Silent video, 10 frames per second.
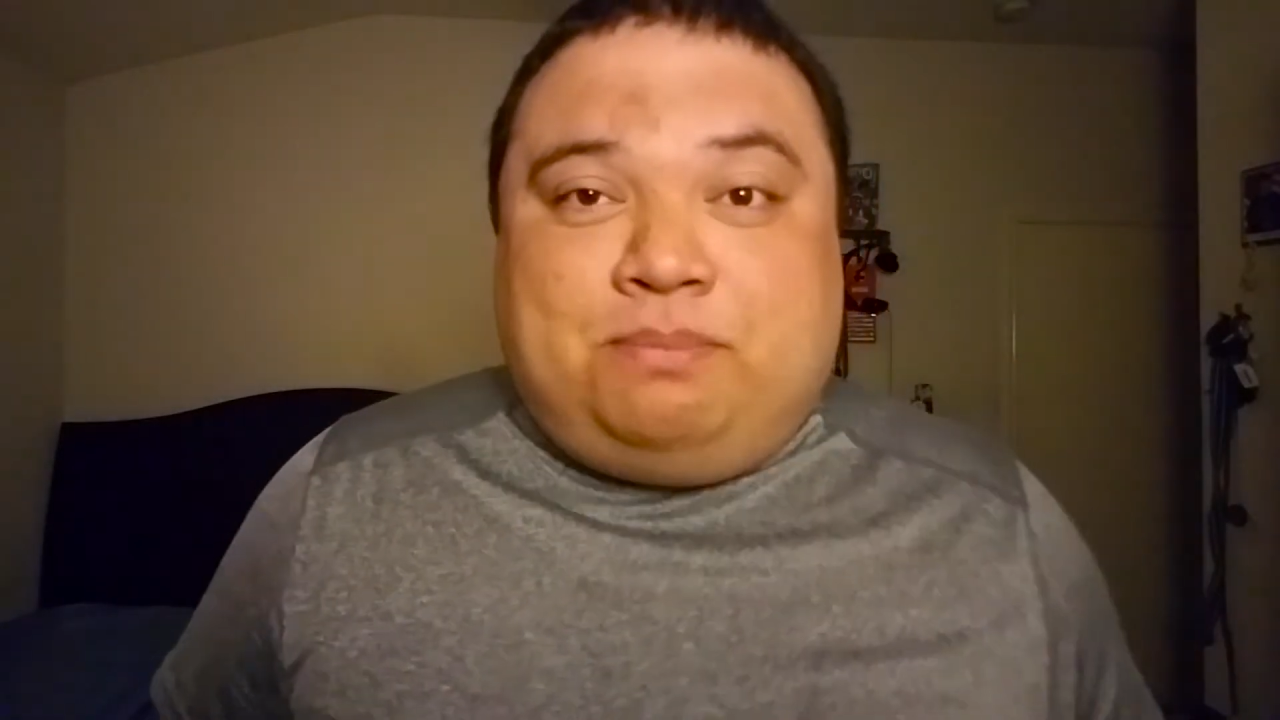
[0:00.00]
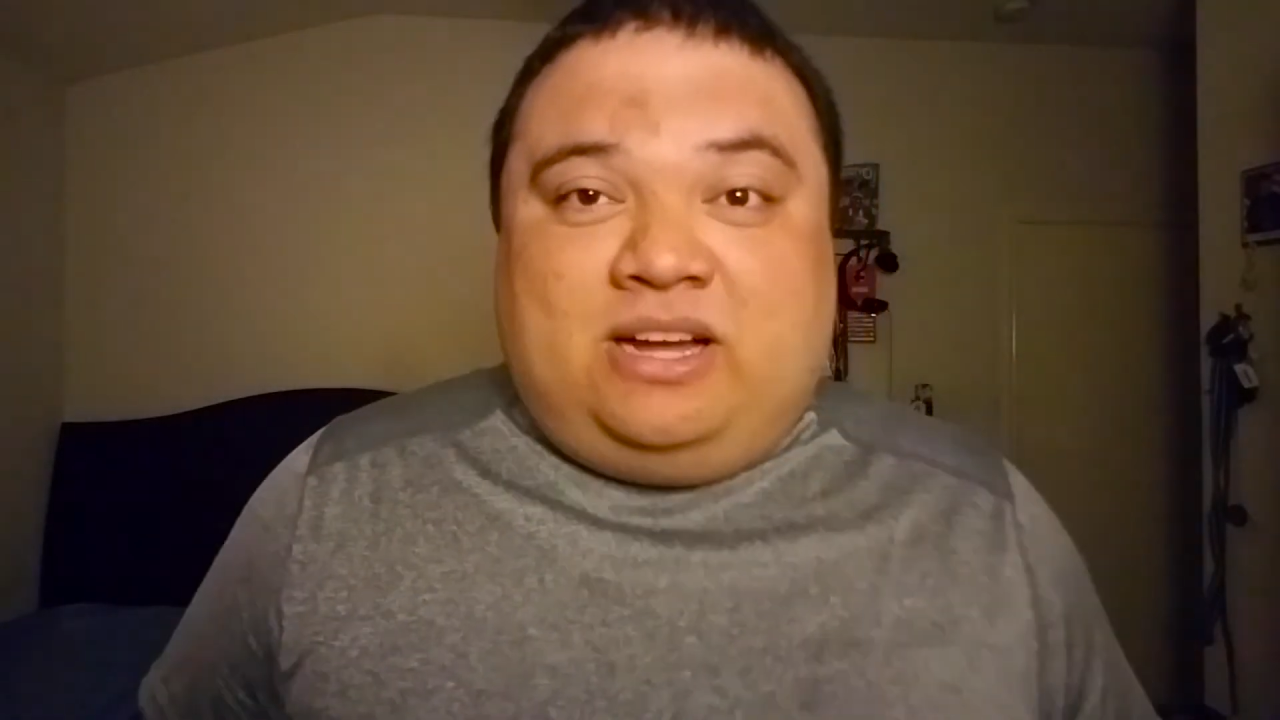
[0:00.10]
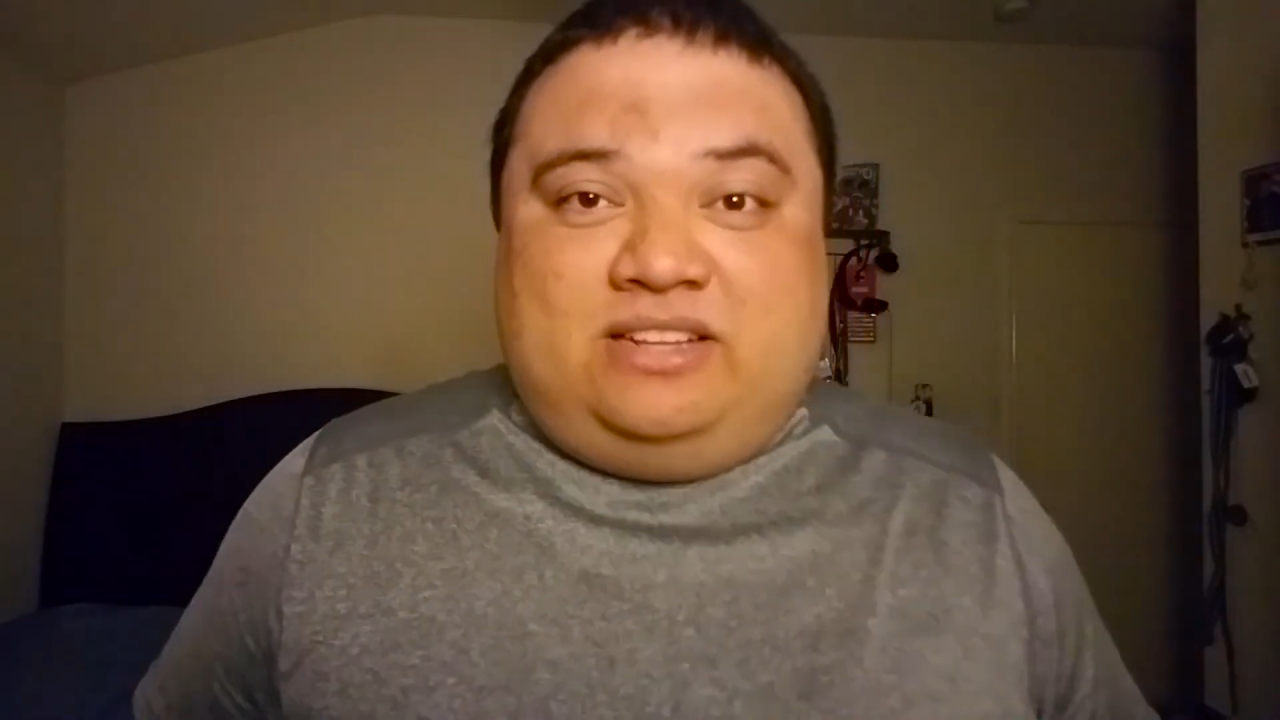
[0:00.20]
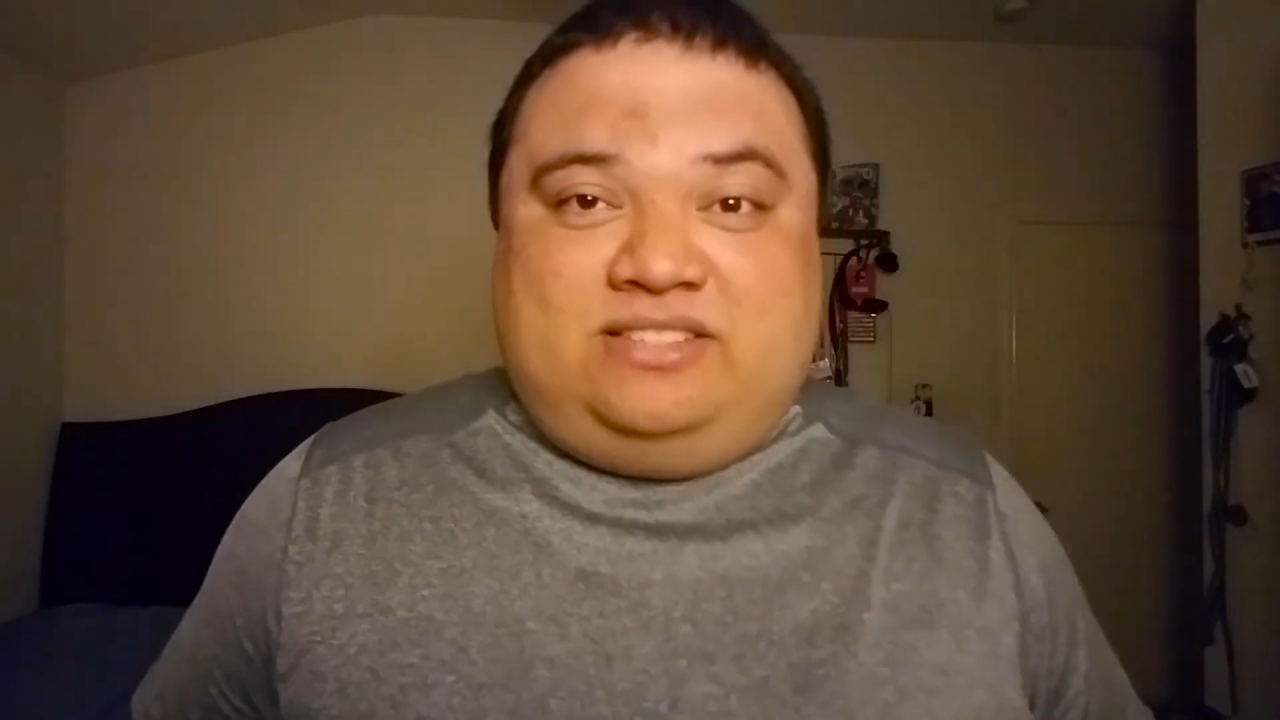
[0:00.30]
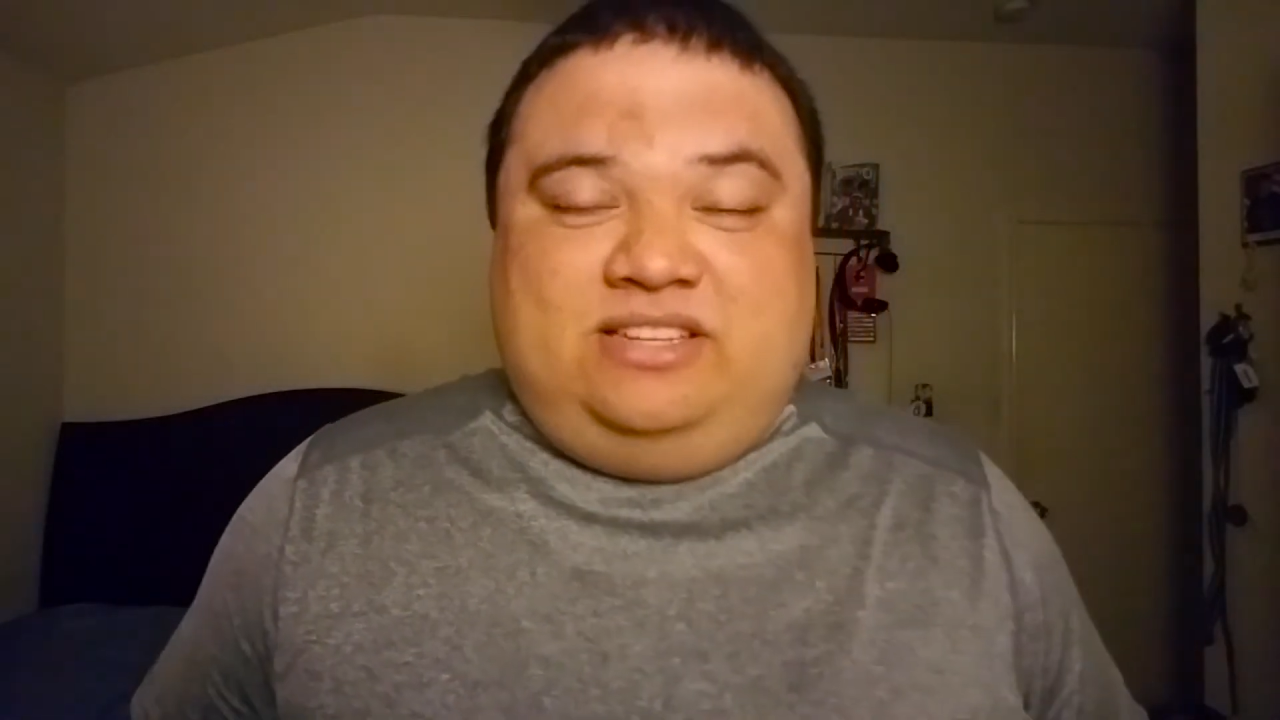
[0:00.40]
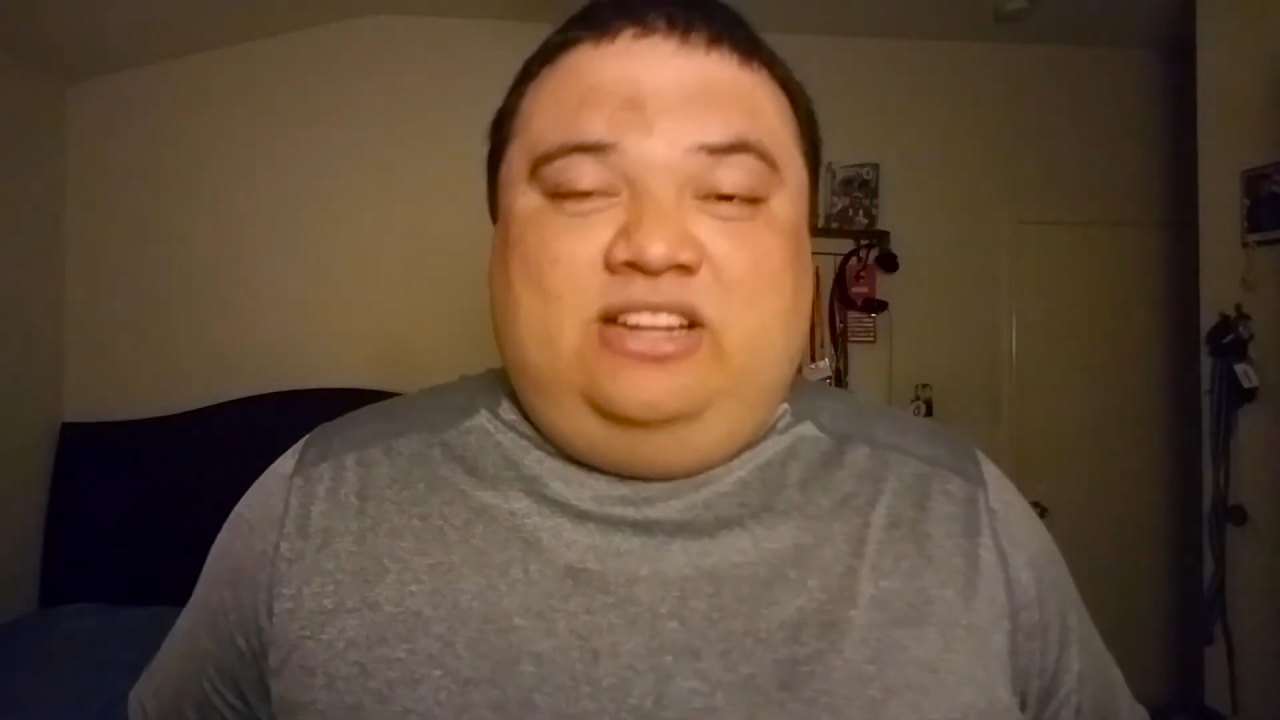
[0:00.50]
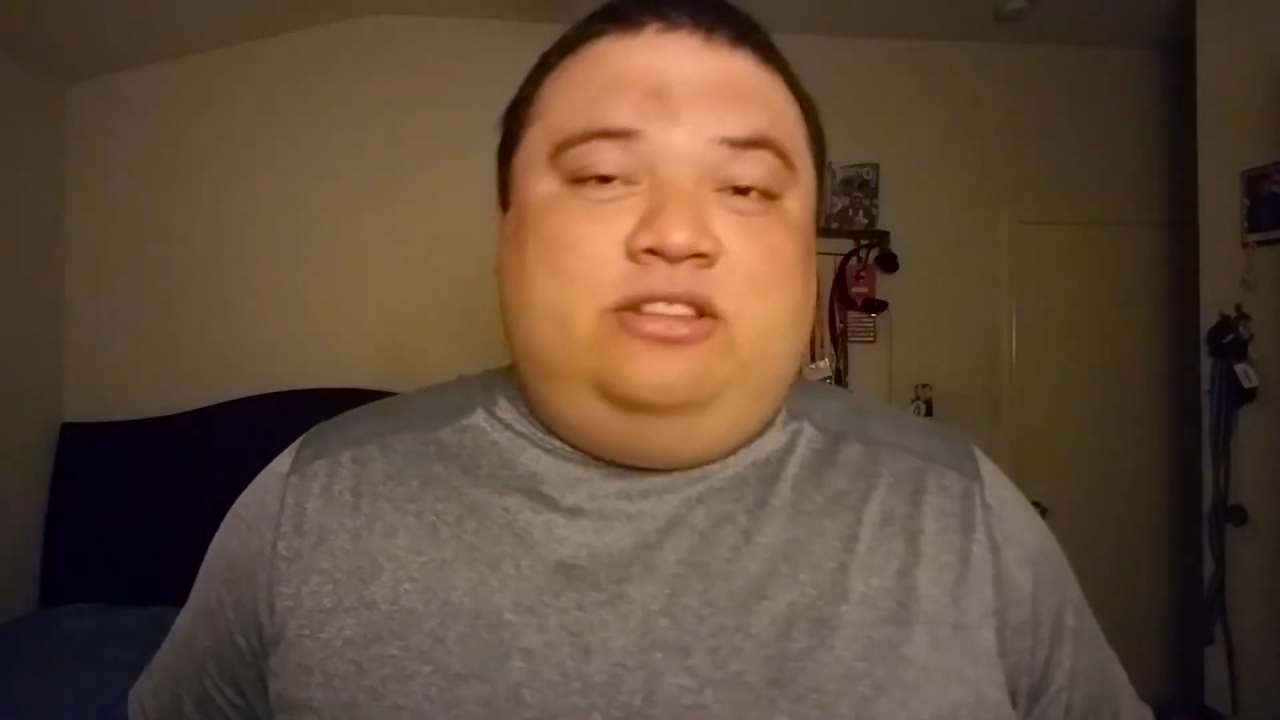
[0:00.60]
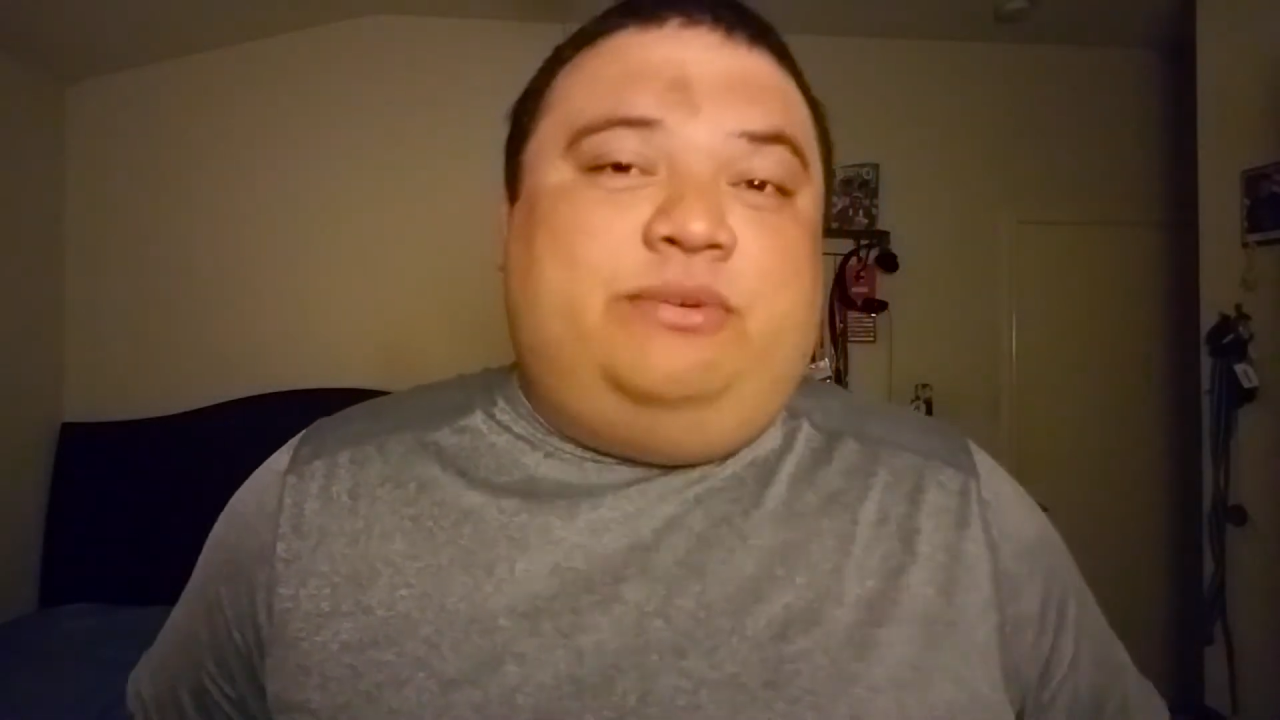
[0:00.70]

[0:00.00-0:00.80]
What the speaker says: spots,